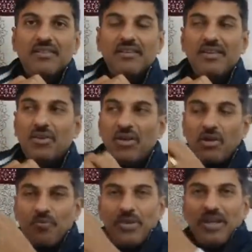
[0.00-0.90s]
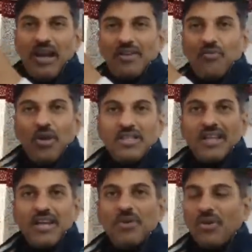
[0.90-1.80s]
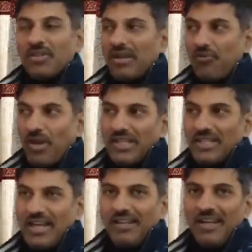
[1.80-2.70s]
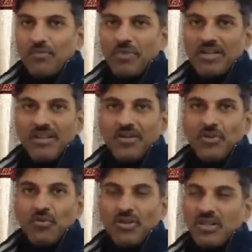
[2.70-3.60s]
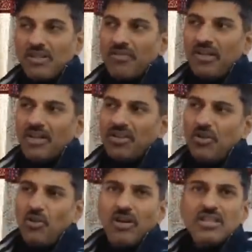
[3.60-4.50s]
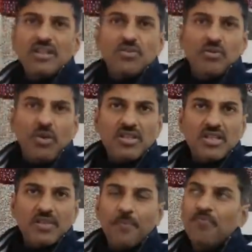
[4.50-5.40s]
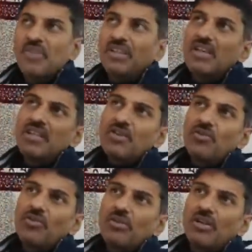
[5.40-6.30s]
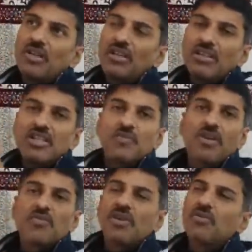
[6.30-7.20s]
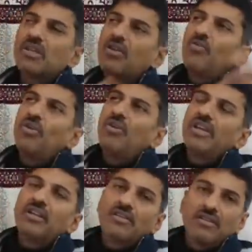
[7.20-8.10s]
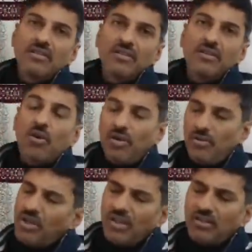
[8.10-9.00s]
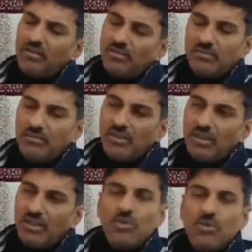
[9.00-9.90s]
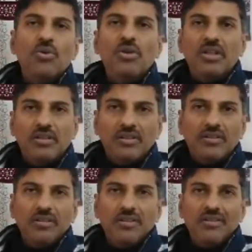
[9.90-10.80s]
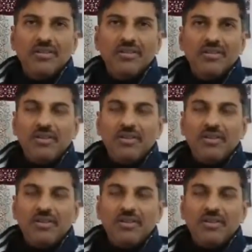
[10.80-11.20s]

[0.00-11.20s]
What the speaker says: It cannot be at one side, because at one side it may take you towards a different direction. You're not listening to your bosses. They're saying to take this responsibility, you say I don't want to take it. Or okay, and you don't do it.